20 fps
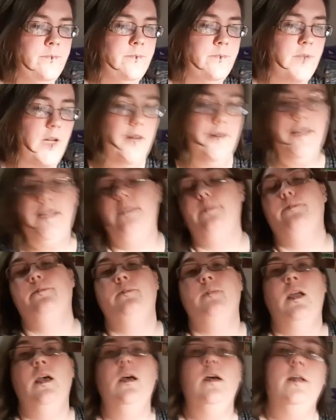Alright,
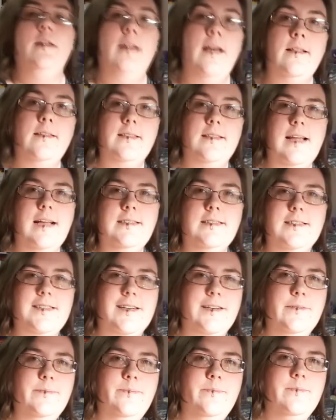now that that's
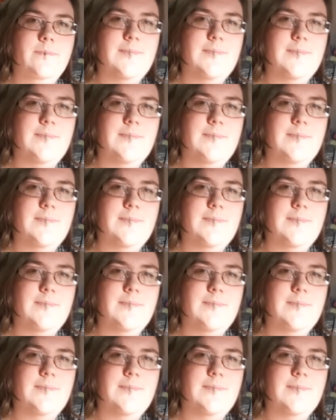done,